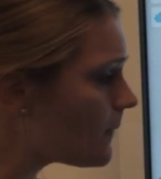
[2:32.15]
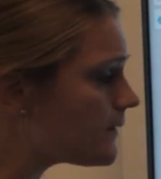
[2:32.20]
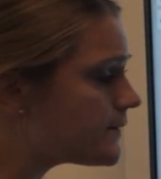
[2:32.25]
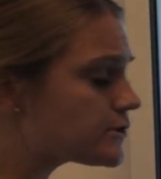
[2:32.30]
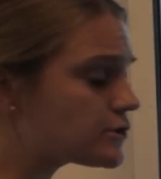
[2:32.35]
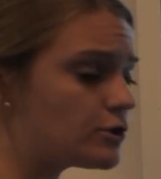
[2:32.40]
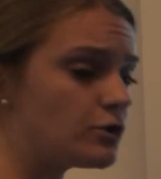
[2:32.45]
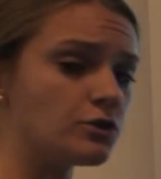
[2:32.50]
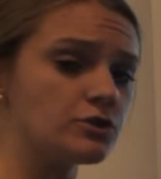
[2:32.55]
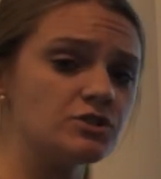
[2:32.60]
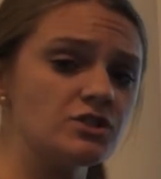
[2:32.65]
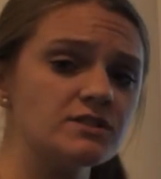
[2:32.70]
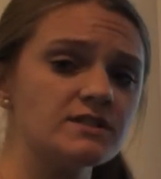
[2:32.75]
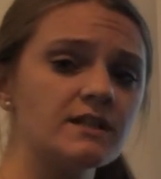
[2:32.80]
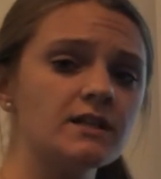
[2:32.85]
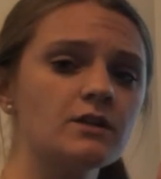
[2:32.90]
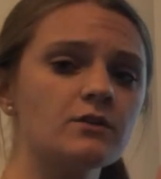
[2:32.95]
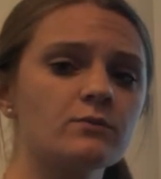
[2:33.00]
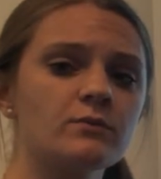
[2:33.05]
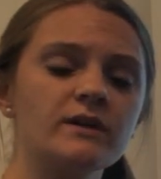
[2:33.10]
So you're just
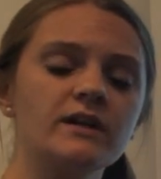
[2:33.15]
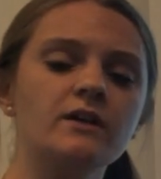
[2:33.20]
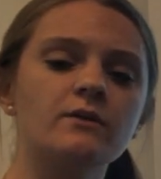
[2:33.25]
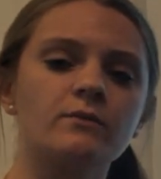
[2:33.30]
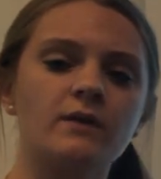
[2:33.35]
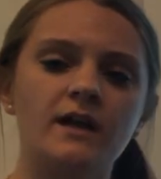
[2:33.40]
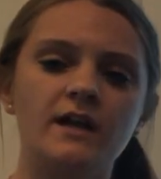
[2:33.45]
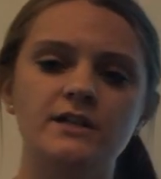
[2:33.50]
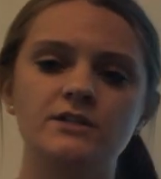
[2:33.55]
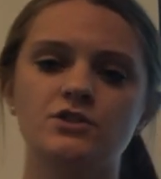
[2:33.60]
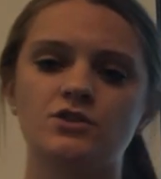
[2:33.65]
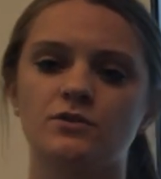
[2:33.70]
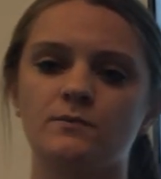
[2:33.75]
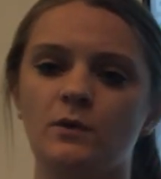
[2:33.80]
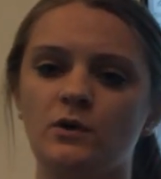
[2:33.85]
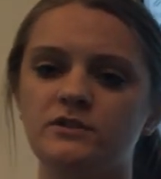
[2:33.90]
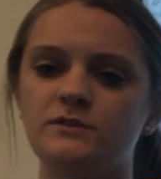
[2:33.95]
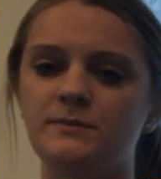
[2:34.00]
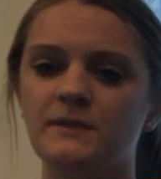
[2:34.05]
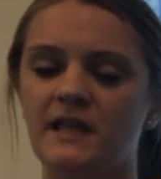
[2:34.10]
going to rearrange your
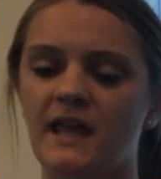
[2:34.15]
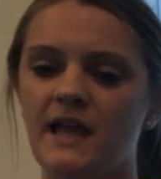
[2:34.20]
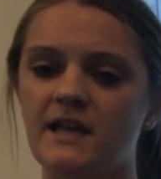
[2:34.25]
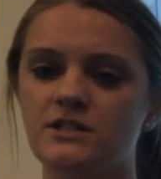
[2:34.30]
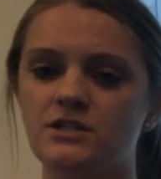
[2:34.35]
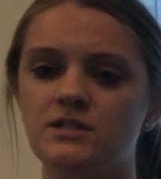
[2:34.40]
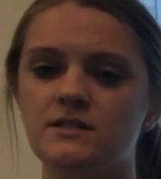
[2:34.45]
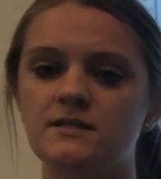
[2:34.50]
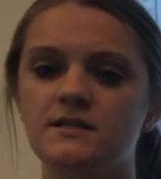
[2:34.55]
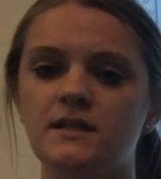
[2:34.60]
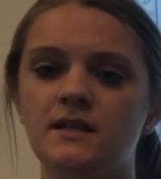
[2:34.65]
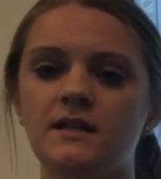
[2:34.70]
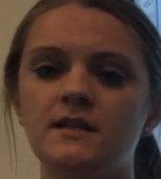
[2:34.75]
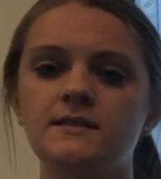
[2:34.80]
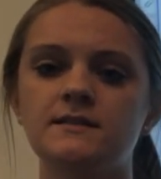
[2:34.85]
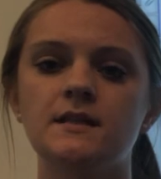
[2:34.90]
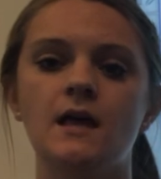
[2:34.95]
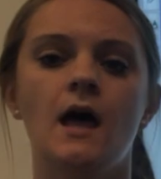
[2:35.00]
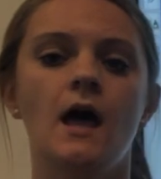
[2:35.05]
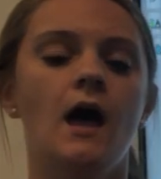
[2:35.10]
multiplication
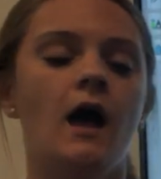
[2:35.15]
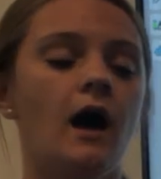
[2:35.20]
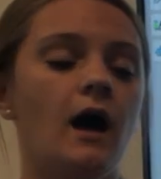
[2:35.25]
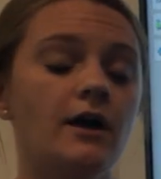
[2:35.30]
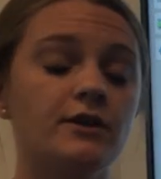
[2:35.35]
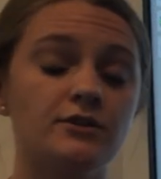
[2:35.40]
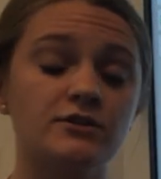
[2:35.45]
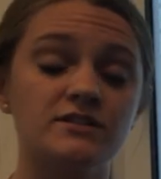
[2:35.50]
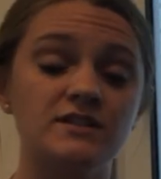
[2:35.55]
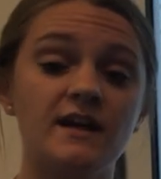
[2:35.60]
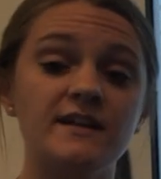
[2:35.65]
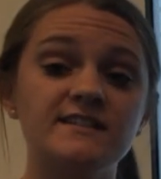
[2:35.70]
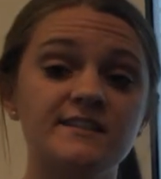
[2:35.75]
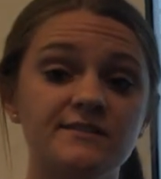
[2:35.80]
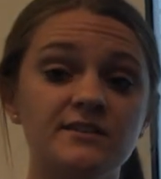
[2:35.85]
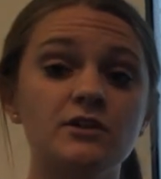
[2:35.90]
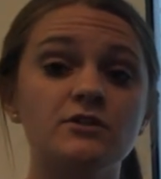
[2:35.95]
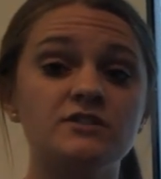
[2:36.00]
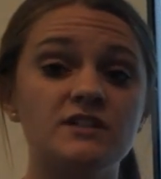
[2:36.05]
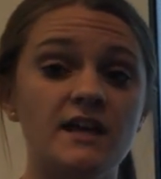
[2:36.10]
sentence, your
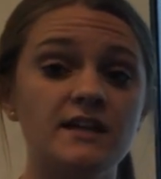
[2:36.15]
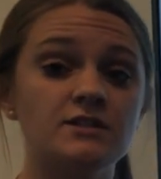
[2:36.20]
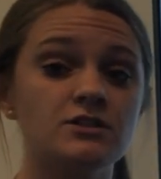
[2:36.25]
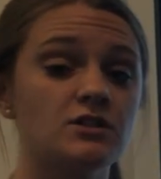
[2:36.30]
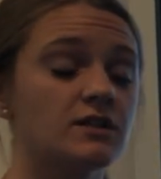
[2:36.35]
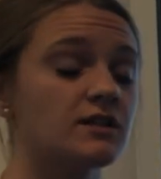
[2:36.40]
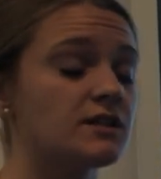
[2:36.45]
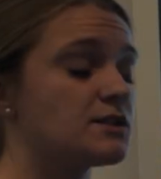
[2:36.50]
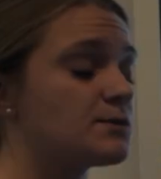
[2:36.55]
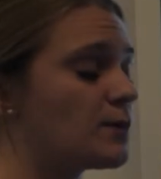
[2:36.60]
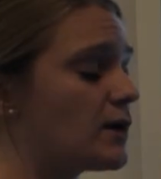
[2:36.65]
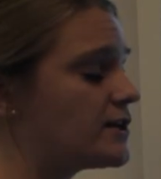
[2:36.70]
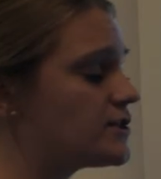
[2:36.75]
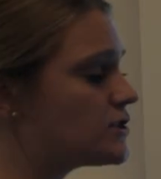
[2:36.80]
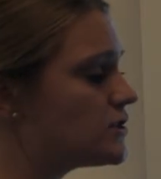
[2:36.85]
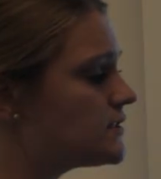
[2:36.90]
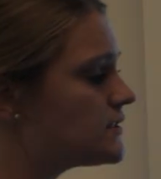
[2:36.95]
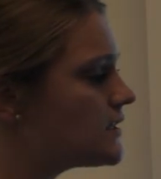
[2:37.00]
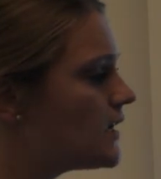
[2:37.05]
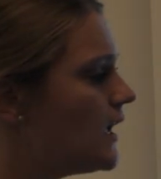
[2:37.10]
scientific notation
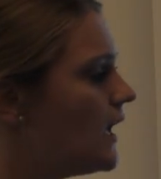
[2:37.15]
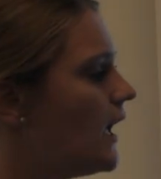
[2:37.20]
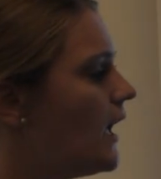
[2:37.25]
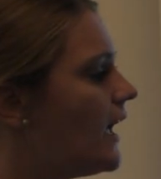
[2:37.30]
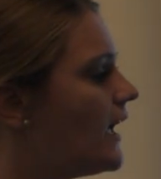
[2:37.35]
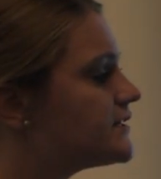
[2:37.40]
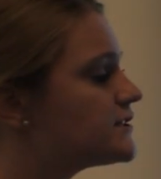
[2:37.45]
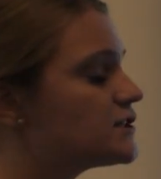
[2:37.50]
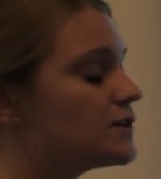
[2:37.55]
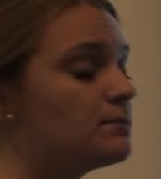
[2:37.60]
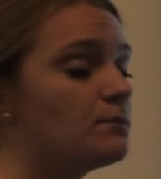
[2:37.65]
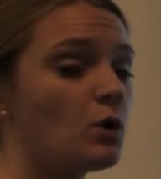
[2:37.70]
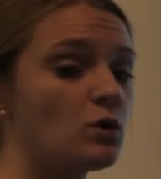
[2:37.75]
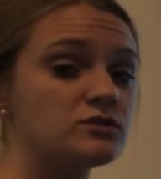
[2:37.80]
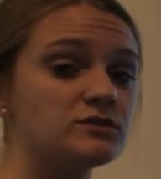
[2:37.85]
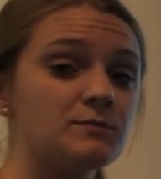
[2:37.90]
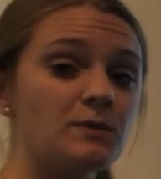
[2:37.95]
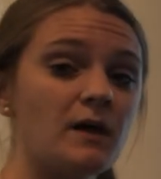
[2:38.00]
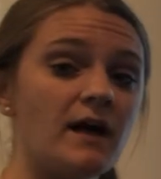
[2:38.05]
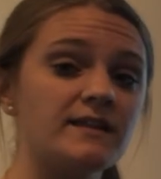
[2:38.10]
expressions, and to
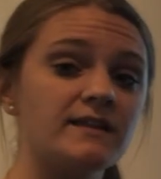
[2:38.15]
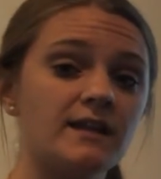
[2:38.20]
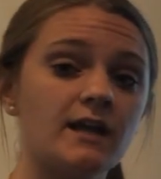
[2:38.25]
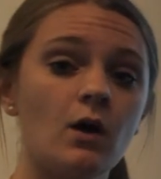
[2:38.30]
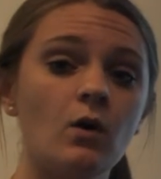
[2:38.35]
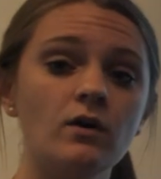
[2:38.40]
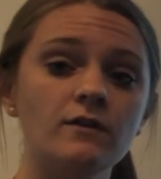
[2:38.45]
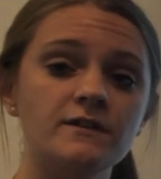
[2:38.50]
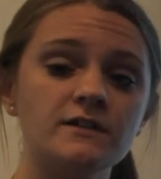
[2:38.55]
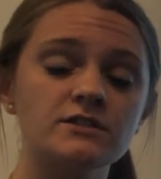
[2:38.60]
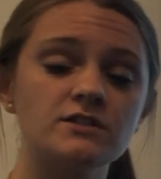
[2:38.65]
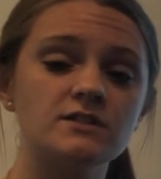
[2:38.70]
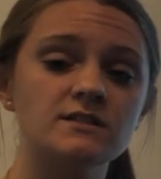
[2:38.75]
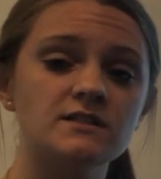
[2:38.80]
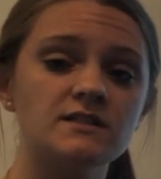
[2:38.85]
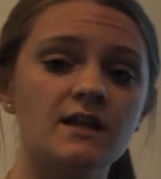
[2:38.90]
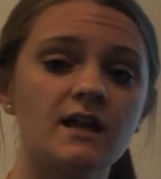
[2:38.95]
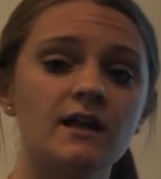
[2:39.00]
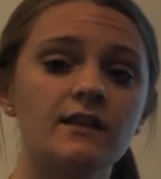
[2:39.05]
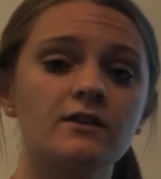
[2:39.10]
multiply the
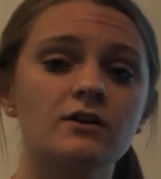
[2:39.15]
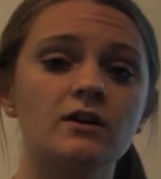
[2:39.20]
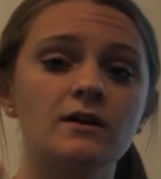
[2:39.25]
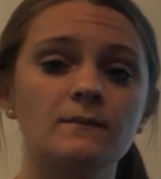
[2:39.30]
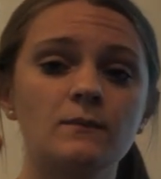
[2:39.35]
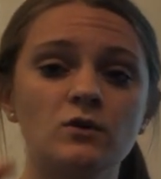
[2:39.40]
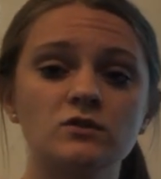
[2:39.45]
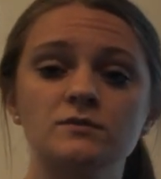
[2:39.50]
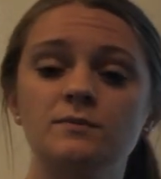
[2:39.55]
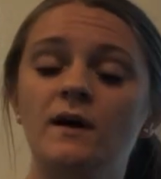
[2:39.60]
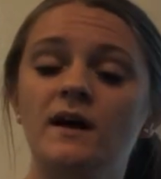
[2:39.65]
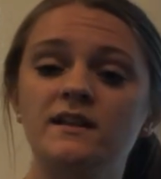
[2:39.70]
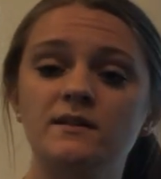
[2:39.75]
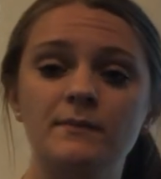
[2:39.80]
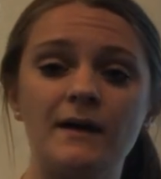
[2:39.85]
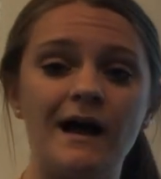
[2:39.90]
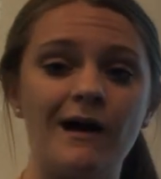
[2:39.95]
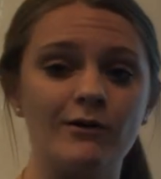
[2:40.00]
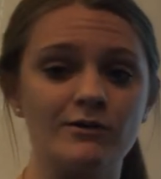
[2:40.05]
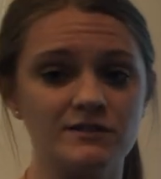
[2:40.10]
coefficients together and multiply the
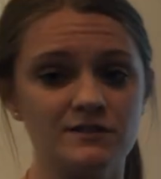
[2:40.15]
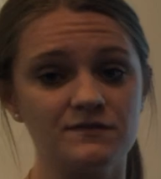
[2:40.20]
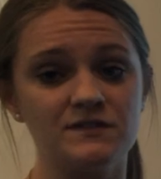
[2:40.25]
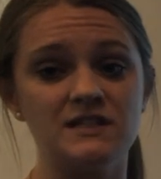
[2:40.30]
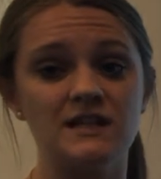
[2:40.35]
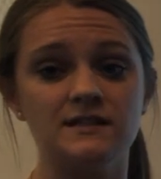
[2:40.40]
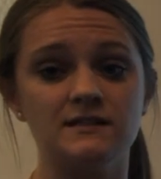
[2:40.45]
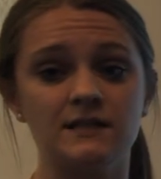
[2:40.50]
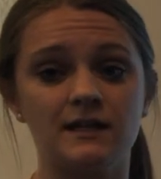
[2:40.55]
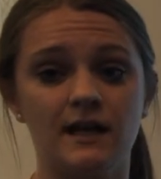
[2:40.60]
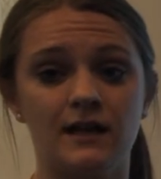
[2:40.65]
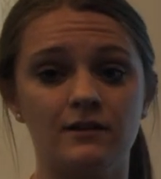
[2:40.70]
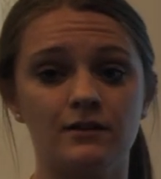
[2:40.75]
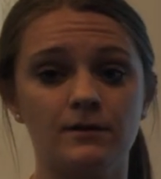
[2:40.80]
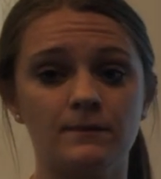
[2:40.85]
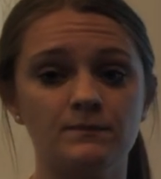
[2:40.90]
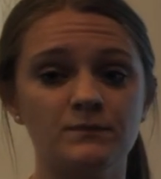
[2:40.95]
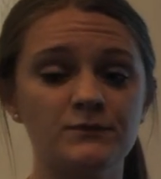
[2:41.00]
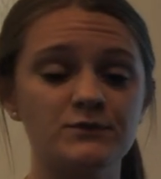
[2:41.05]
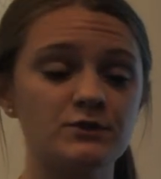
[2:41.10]
powers of 10
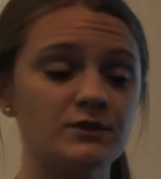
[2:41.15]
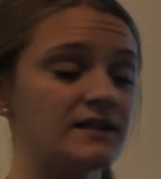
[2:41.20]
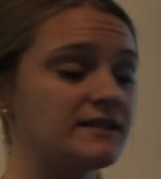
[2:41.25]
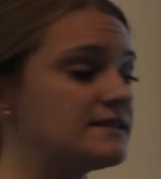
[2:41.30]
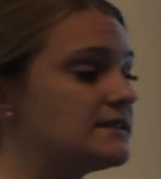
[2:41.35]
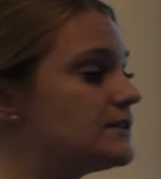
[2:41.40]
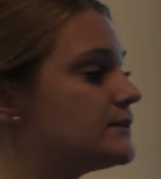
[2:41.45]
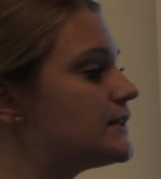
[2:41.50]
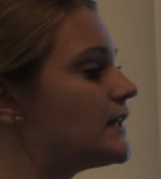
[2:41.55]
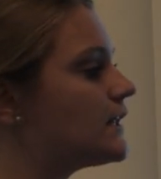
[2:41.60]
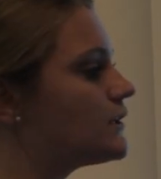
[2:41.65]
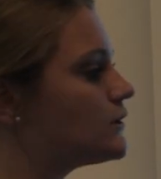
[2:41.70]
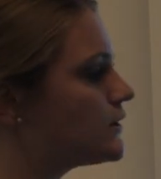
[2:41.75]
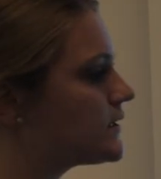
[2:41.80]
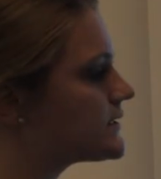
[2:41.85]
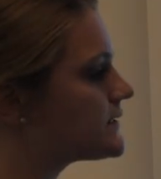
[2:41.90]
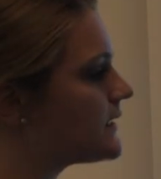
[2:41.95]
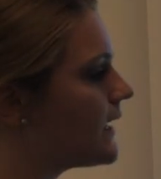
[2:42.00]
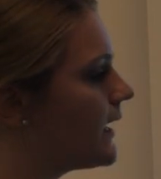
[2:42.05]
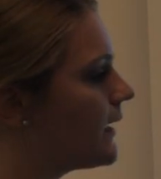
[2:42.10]
together. So let's see what that
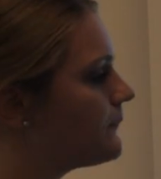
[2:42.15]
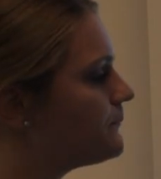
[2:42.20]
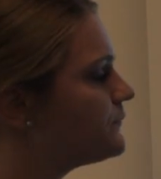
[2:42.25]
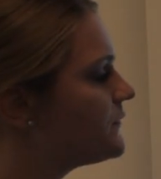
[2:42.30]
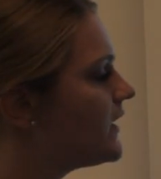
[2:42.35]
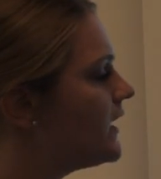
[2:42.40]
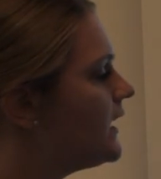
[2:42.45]
looks like.